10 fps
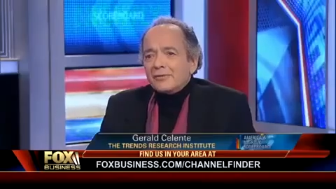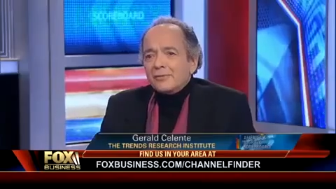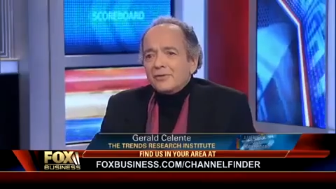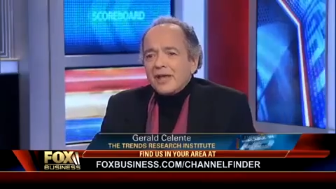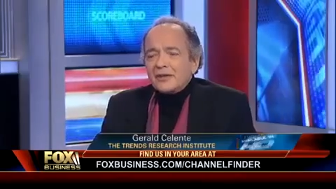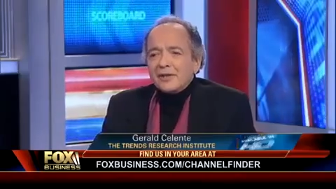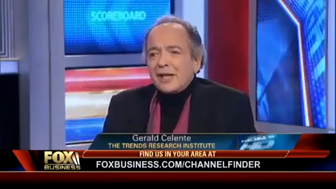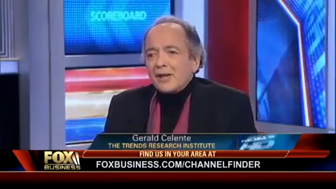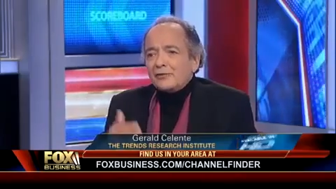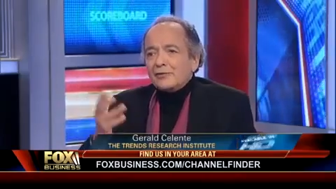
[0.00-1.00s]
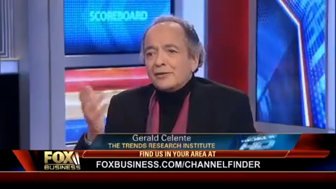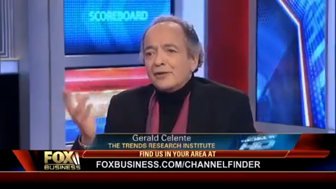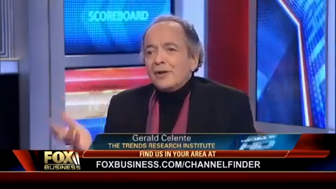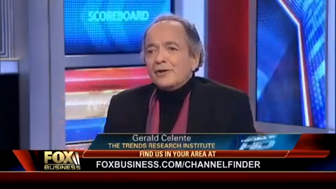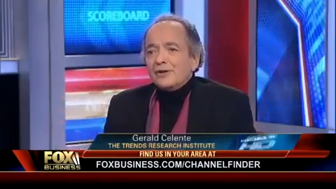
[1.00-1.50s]
We had the cash for
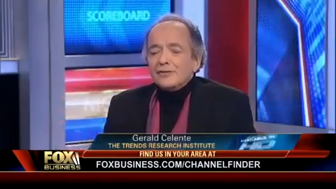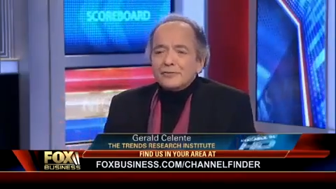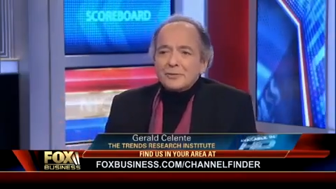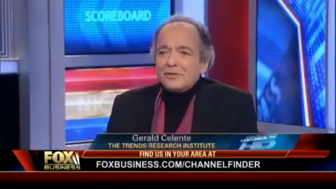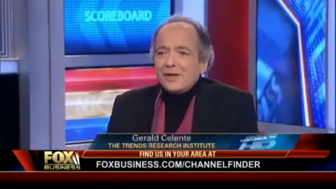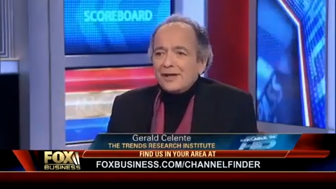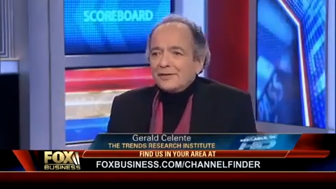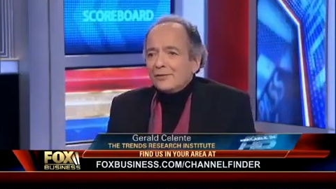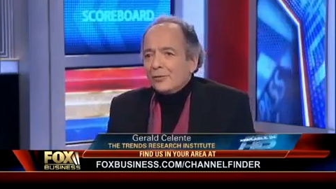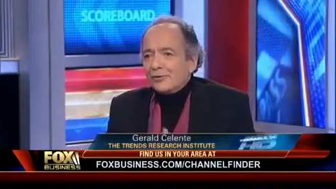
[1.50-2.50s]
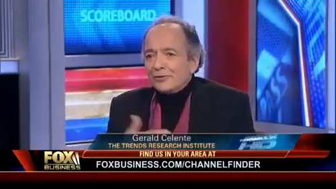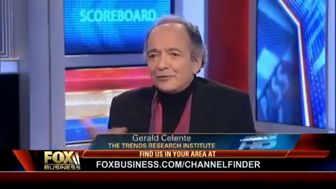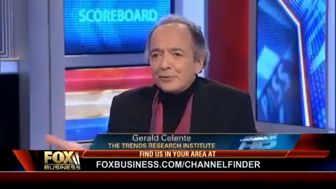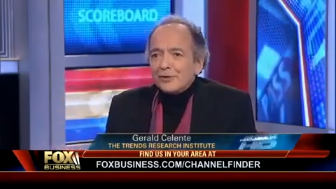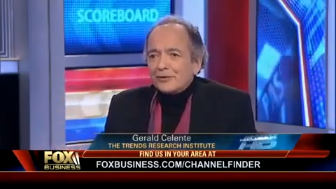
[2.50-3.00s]
clunkers. We've had all
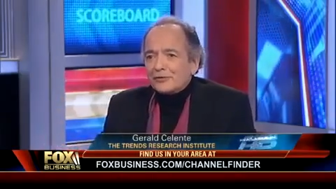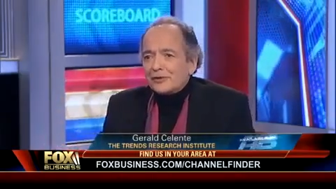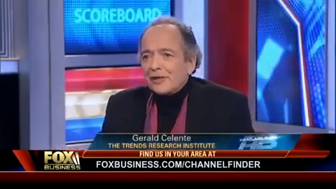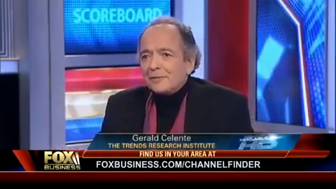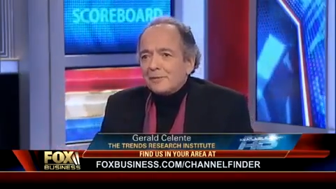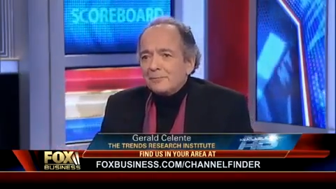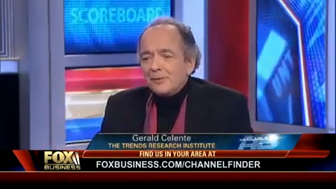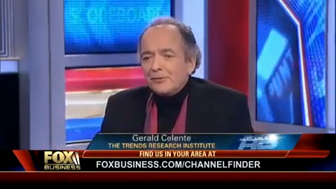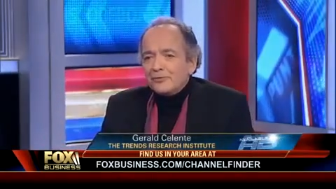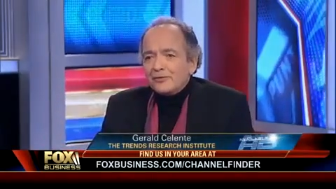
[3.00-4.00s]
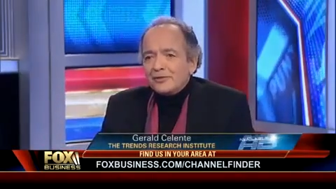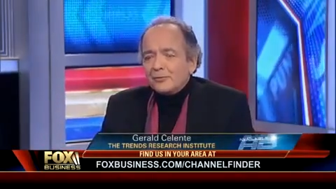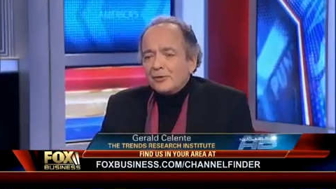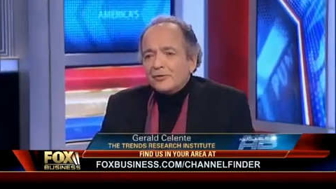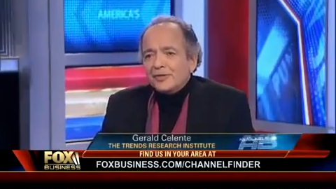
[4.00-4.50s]
this real estate boost
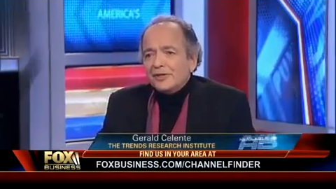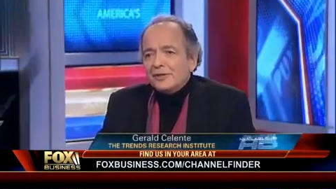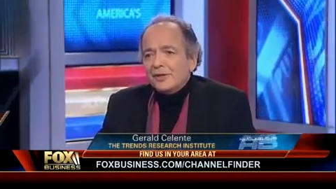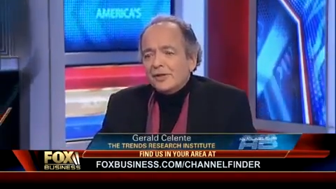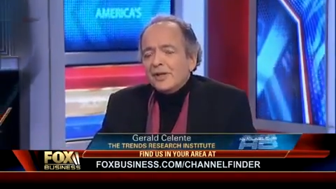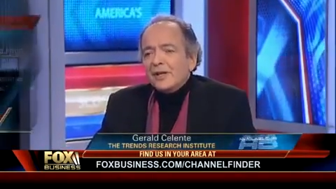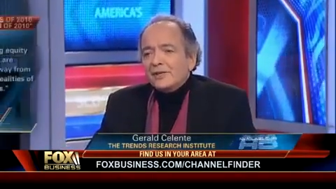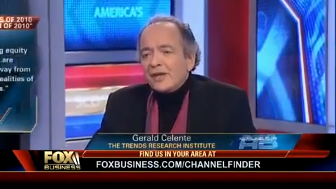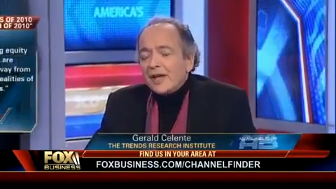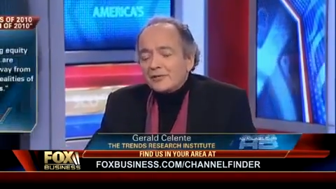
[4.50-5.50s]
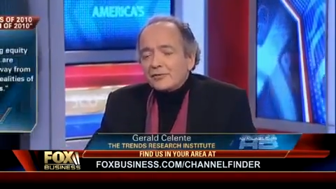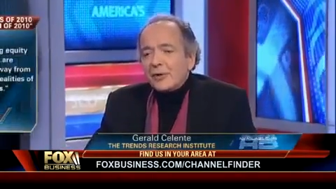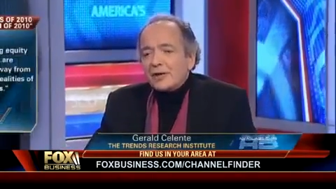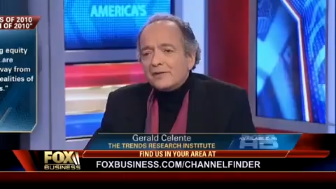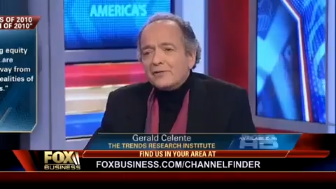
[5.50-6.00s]
with the tax
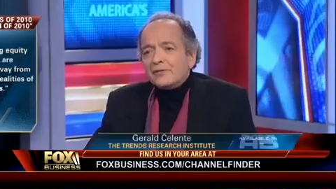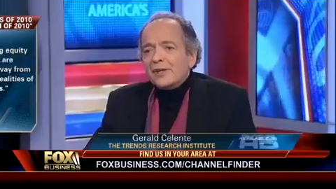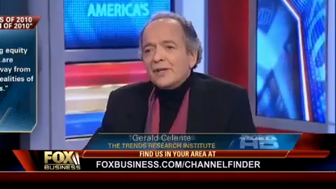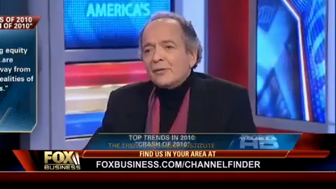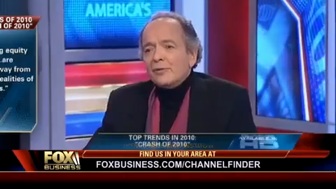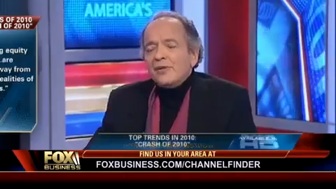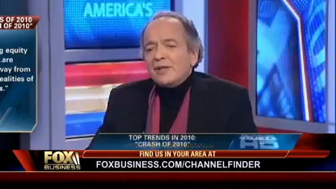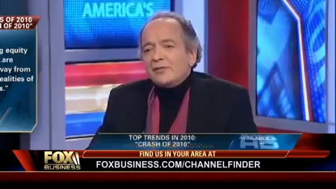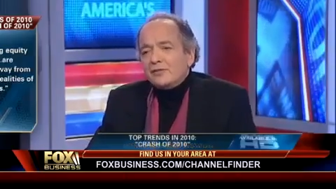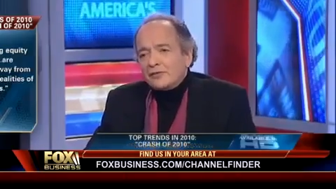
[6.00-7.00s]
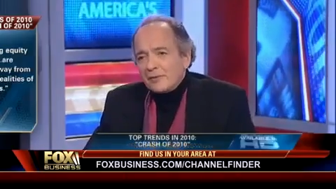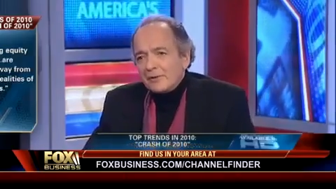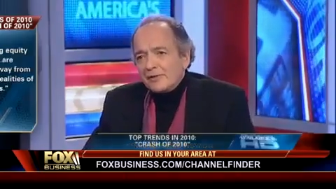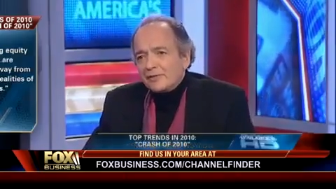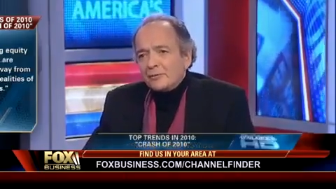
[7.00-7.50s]
credits. We've had the
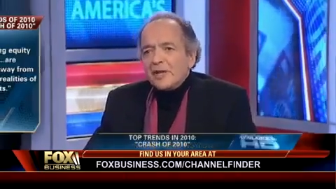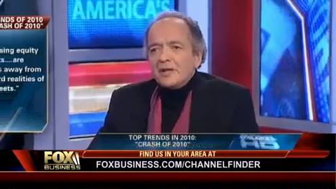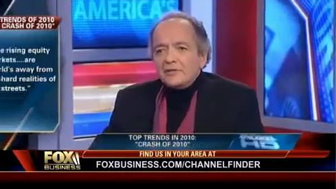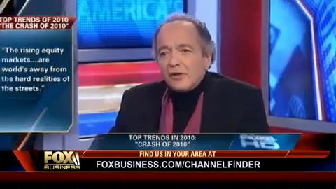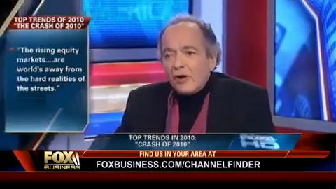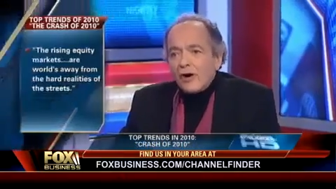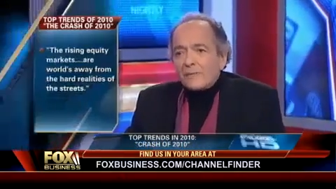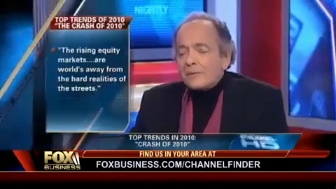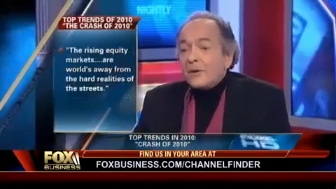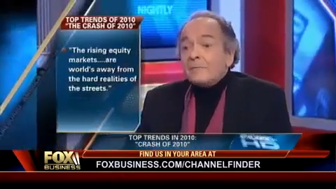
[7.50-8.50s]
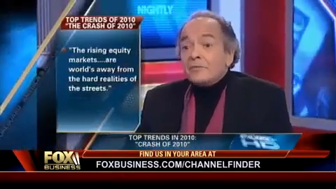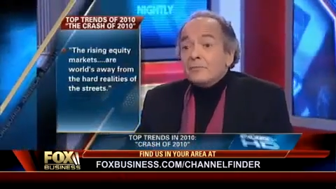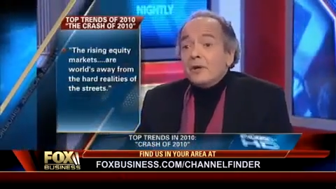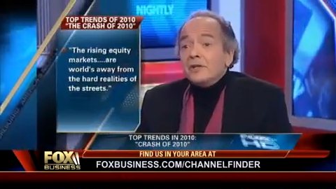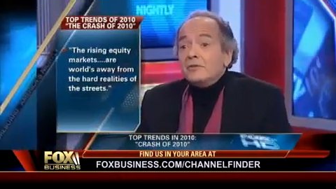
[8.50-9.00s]
stimulus. We had TARP. The
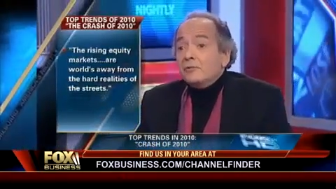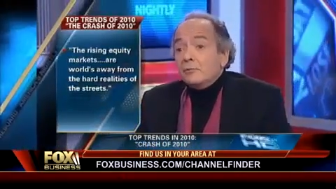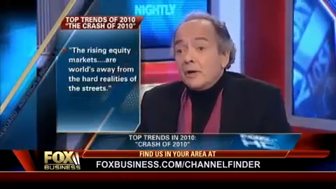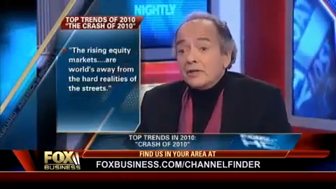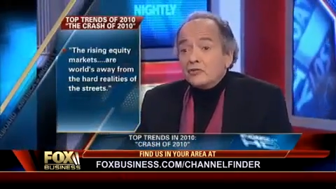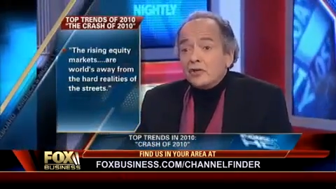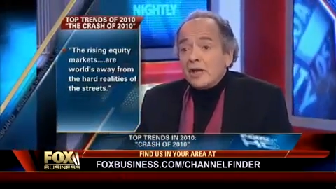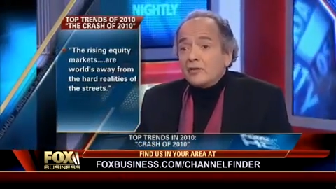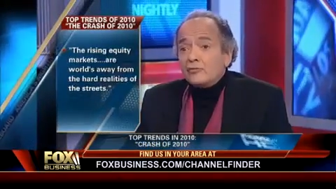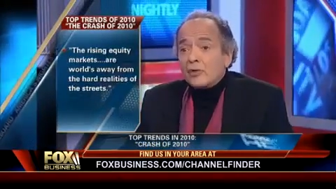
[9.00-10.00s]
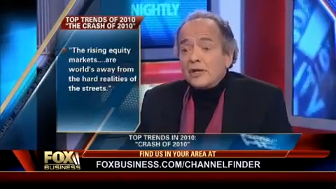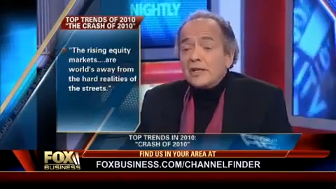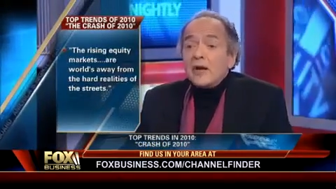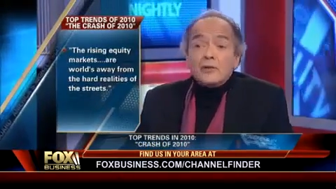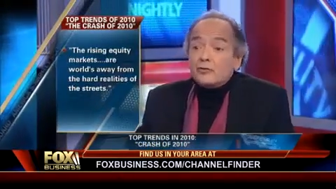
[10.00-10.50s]
money chain's
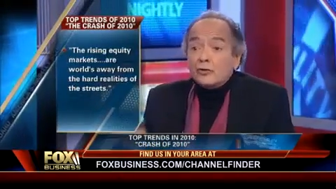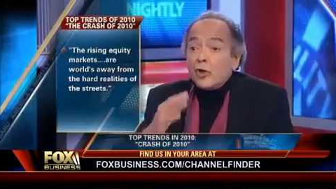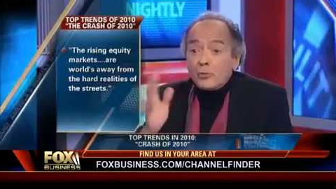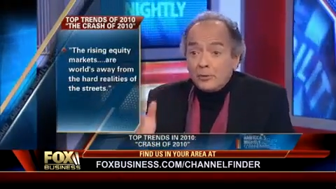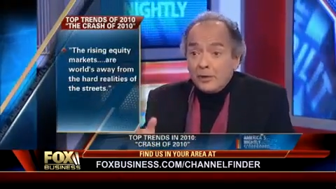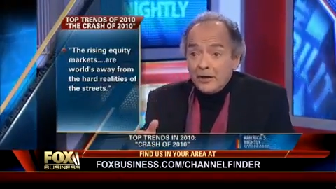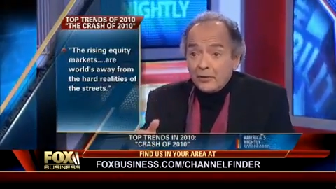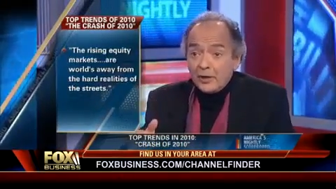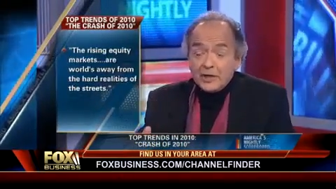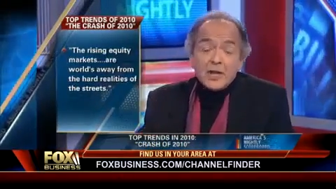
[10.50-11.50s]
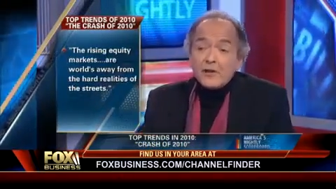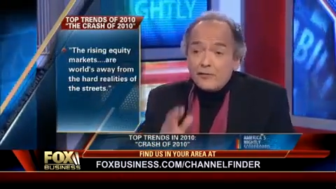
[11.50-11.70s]
running out. It's global, by the way.